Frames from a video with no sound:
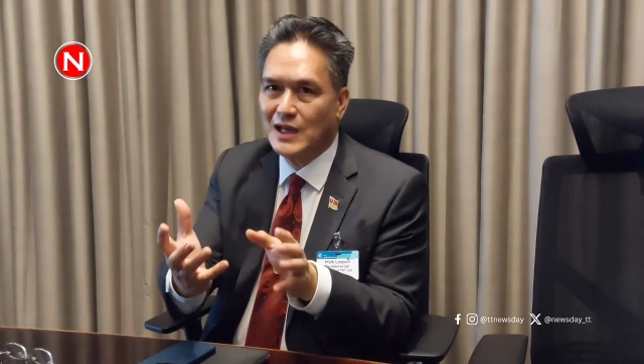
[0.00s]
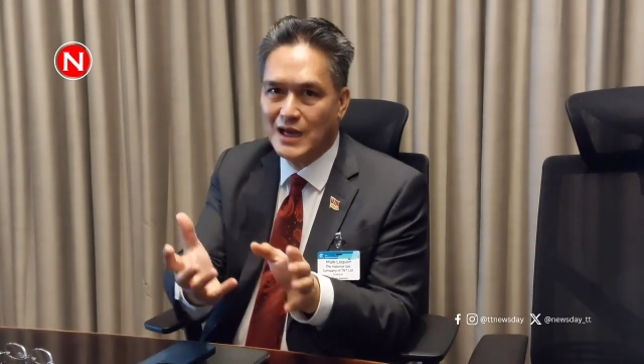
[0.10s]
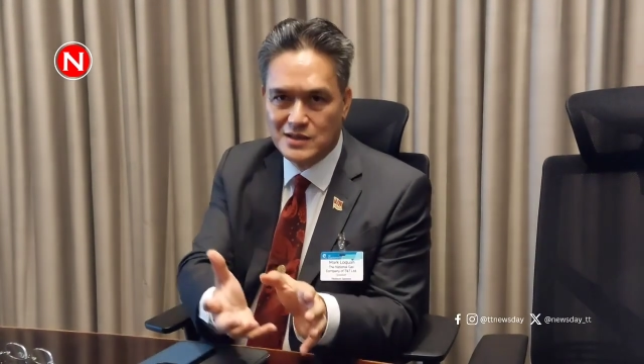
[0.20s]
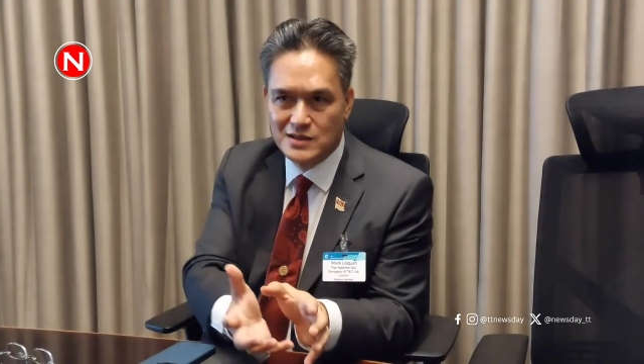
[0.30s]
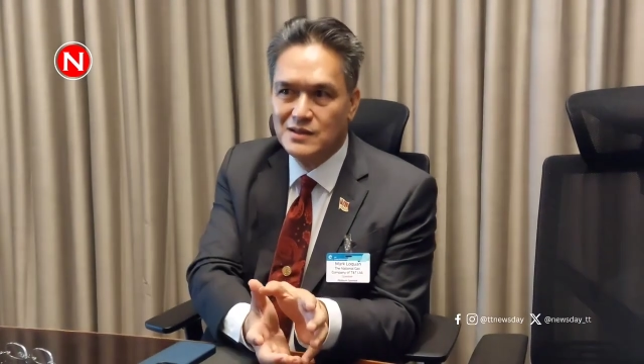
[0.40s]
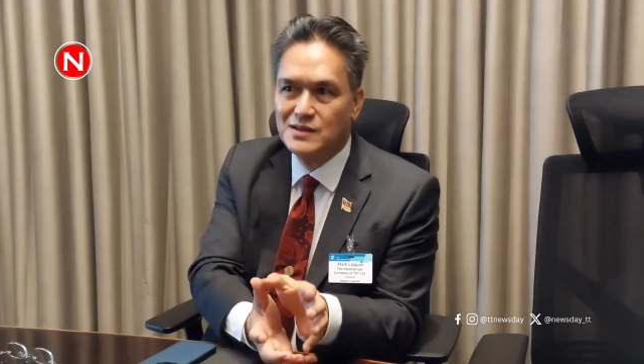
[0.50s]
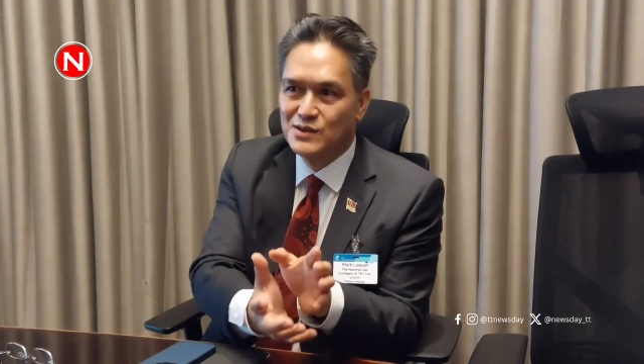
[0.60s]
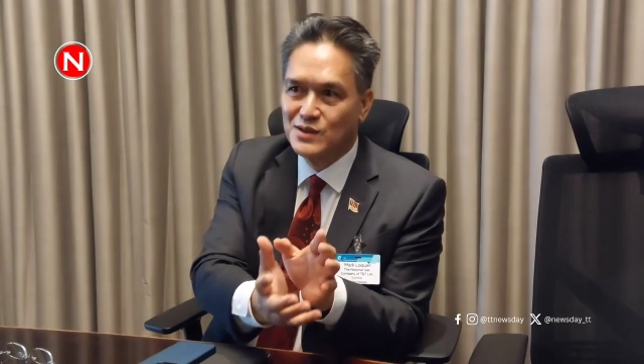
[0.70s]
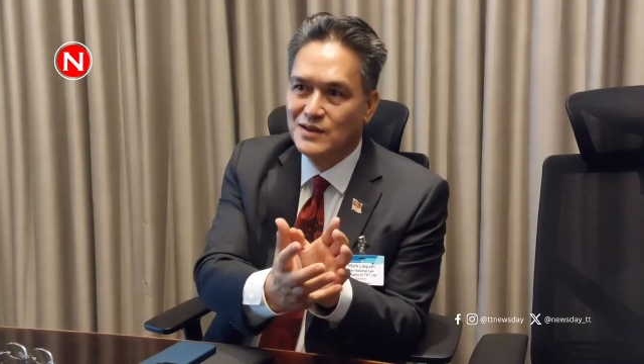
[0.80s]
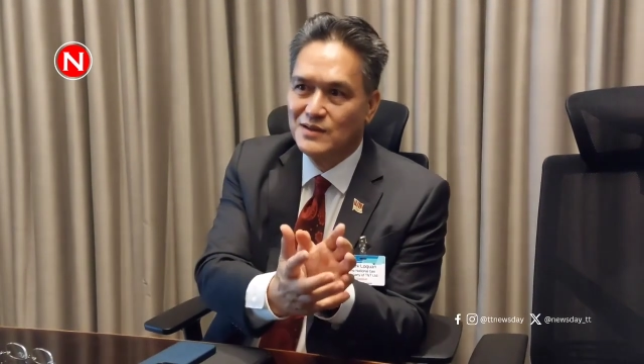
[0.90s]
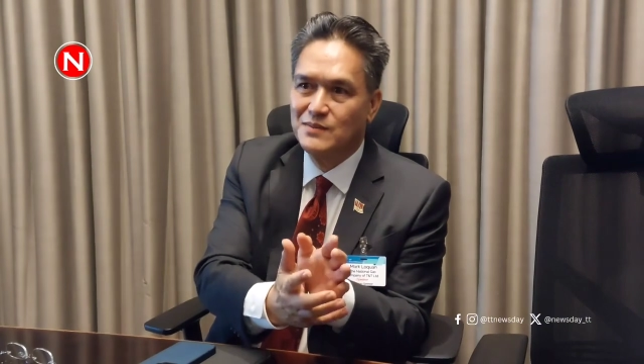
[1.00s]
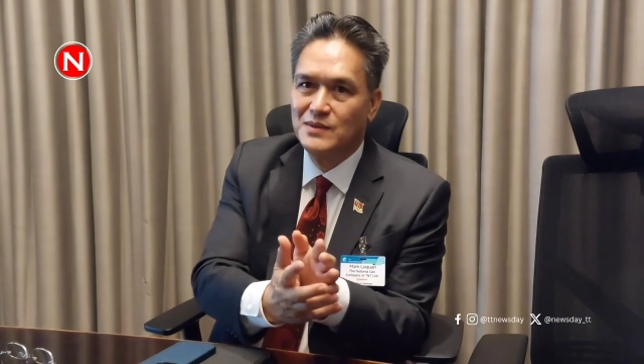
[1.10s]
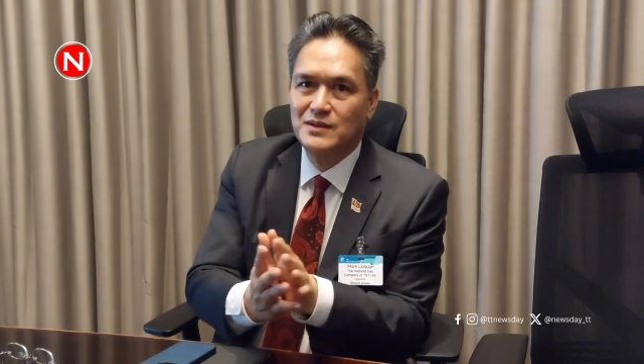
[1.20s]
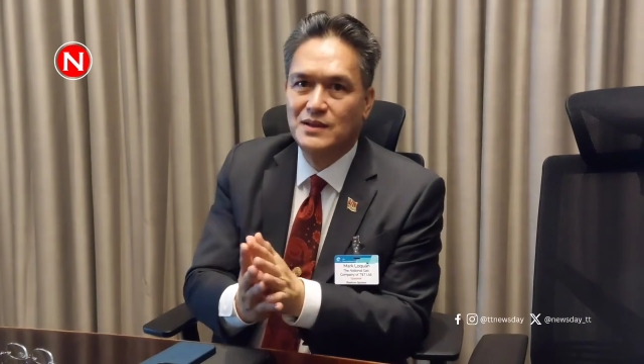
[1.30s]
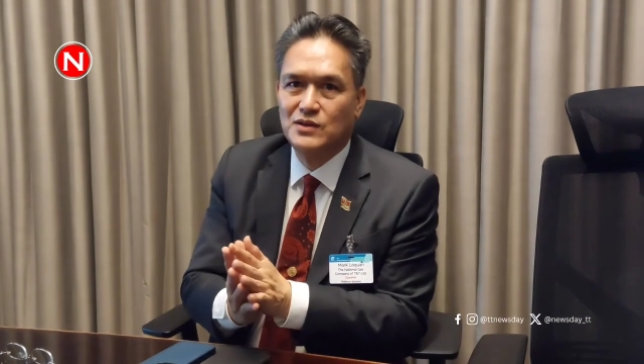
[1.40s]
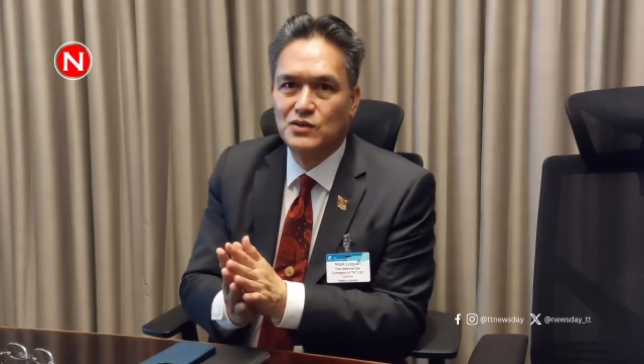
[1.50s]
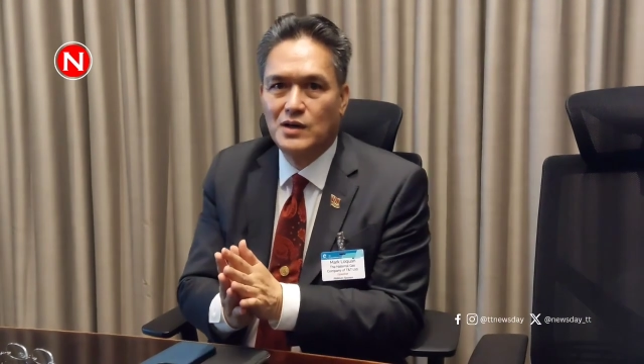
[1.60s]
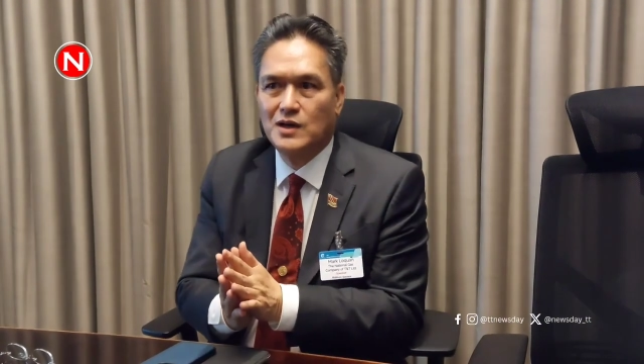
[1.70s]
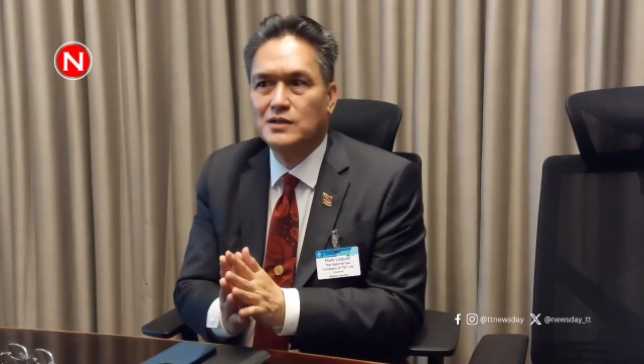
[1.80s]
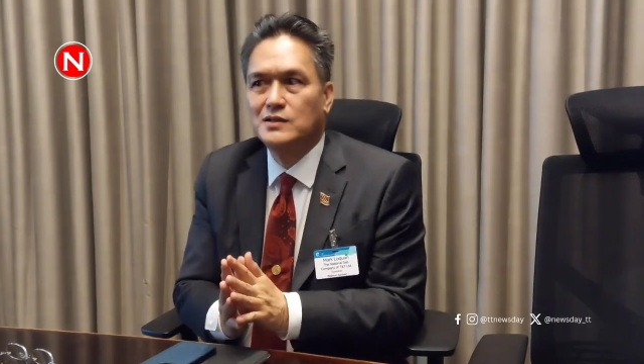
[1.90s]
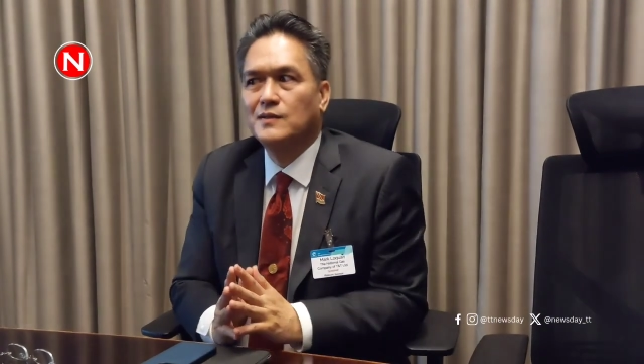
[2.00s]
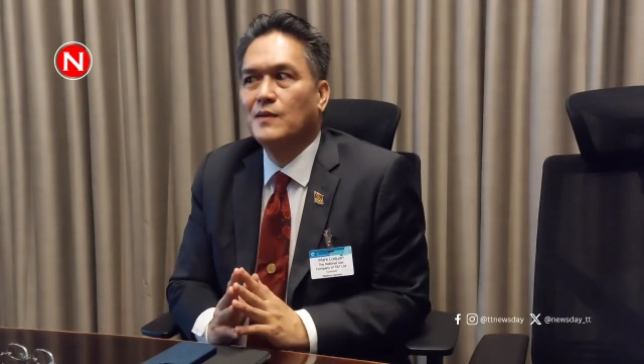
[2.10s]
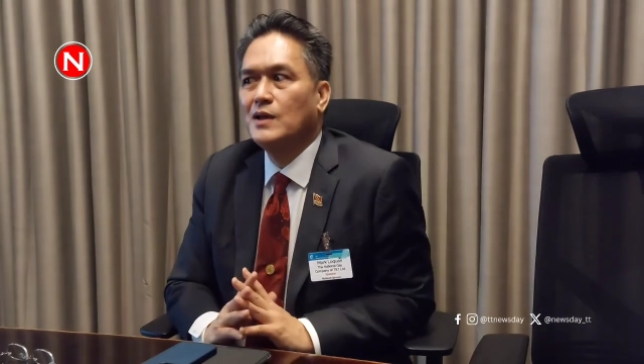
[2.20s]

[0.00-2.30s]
license in Dragon.